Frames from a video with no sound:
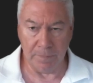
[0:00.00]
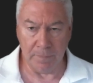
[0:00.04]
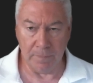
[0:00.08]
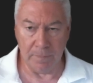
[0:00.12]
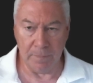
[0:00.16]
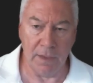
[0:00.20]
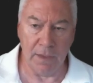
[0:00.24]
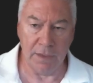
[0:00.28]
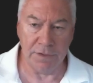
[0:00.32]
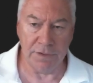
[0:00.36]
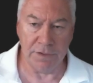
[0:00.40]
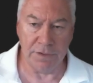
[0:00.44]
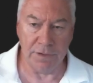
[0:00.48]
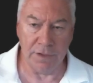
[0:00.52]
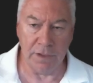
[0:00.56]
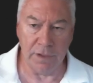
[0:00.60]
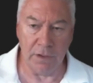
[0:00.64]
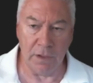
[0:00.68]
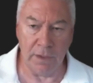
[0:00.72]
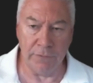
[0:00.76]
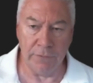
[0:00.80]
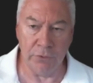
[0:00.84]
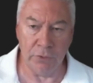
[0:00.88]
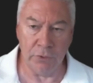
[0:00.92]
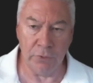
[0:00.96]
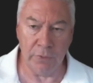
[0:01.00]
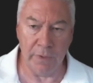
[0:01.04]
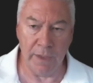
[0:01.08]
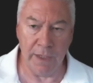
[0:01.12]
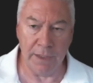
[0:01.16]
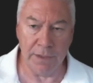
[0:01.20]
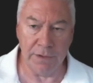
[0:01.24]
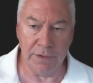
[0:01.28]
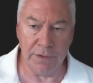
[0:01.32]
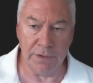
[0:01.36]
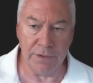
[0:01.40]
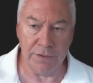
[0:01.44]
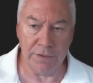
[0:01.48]
As I said, I've
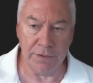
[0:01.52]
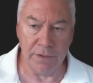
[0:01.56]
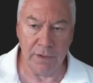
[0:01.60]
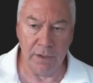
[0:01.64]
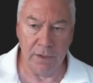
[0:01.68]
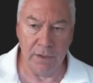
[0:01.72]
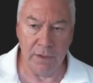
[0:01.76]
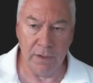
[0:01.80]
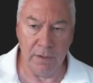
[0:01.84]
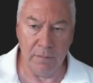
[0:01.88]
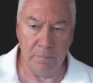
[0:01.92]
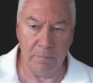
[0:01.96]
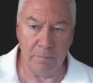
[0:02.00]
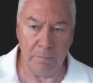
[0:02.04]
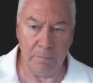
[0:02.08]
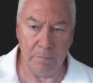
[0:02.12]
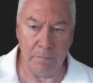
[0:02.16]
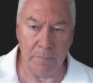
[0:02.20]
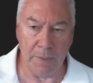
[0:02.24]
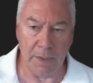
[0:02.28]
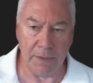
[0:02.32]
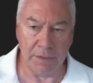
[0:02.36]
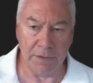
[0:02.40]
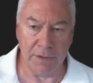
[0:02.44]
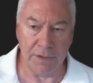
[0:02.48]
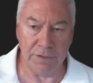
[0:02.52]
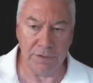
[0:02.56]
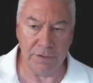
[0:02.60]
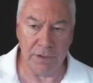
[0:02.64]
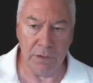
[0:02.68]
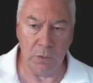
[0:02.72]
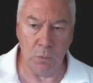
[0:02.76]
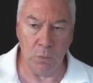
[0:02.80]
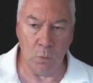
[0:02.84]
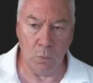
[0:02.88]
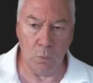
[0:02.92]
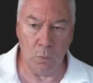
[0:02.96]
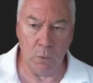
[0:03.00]
created this
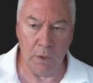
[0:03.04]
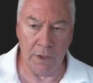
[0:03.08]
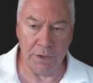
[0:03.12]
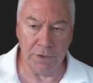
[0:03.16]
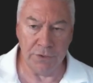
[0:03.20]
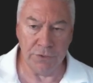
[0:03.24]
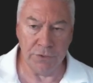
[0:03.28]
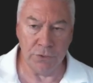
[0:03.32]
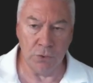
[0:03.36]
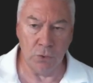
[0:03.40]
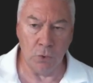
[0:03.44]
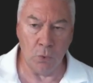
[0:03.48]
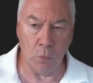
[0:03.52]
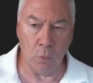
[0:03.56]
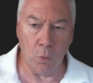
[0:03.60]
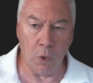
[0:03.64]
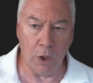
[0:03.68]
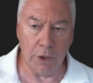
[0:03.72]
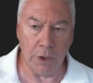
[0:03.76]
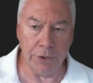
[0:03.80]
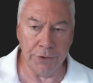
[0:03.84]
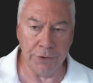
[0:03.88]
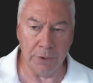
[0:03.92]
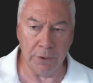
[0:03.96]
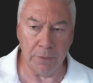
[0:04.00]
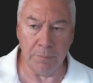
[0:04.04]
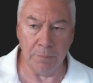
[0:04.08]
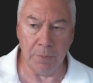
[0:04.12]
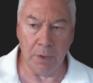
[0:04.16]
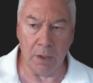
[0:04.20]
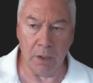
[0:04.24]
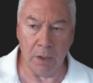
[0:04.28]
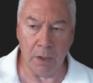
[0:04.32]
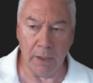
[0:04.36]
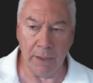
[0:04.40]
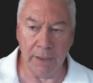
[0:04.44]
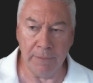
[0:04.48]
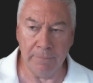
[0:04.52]

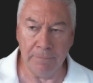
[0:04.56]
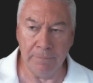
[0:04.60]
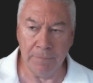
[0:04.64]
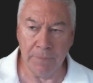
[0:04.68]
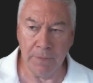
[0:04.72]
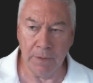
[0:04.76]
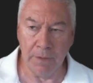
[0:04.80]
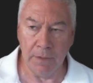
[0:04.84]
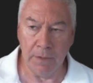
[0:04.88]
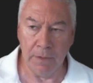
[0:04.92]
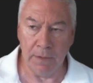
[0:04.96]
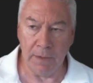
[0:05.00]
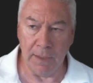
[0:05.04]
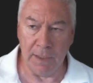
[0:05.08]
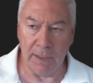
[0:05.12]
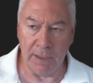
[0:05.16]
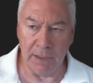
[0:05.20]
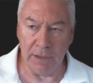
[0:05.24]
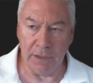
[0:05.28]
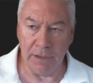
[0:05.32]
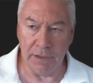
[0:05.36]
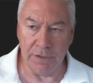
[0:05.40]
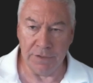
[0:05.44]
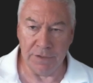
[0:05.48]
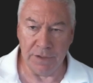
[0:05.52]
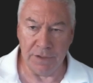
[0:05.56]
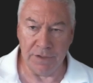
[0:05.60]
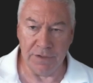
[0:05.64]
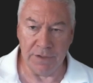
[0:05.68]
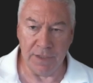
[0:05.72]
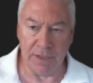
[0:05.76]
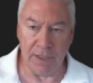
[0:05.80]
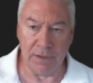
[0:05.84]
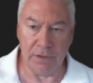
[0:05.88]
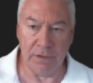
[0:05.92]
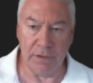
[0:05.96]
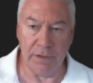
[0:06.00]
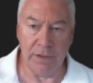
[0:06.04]
backtesting_1.py, and it is
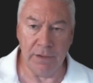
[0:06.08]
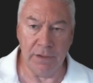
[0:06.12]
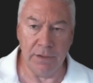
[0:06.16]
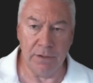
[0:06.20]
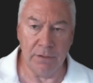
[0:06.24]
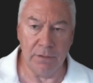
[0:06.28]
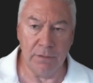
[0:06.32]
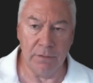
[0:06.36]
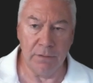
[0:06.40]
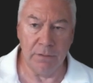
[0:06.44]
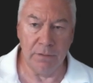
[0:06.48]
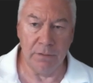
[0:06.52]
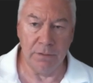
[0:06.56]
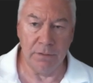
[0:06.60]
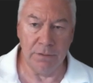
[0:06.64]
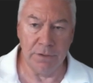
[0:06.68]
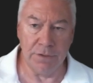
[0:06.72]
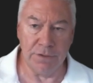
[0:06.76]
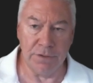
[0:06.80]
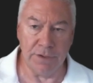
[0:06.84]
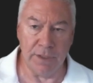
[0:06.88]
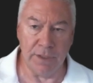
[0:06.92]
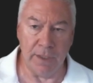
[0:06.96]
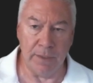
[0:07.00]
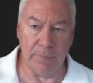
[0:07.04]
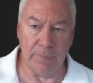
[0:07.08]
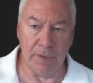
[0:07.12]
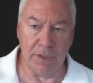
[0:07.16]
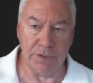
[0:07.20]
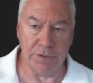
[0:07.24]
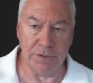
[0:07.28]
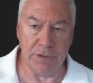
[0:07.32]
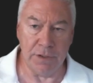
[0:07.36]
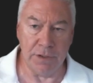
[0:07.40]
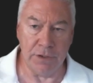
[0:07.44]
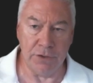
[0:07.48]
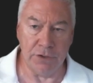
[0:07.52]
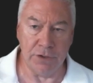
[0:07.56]
exactly the same as
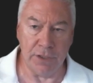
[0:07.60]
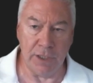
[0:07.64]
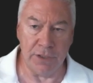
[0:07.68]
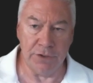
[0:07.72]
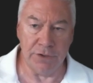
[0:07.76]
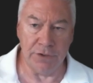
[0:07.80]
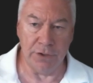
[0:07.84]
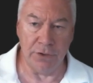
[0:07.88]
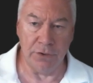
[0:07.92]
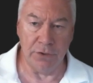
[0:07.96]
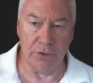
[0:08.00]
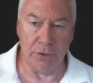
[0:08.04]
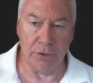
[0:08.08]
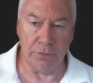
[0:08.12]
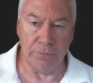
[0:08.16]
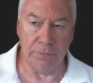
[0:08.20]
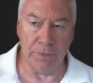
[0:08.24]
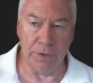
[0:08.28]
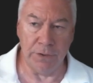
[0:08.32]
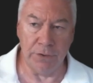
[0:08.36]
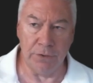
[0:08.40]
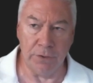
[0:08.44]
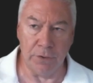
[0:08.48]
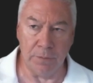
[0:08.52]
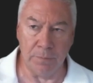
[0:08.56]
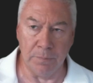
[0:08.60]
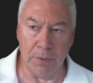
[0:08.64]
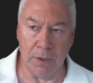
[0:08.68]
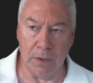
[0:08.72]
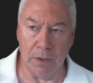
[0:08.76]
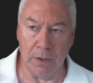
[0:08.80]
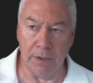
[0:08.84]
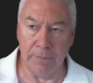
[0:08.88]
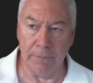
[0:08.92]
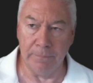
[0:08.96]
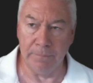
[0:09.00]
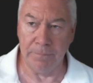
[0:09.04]
the changing config.py.